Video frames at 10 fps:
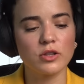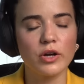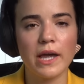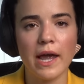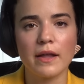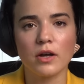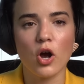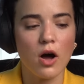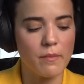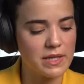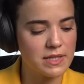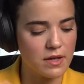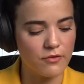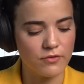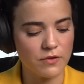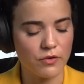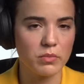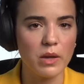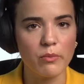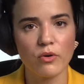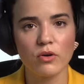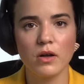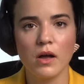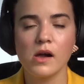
looking at the comments of different people.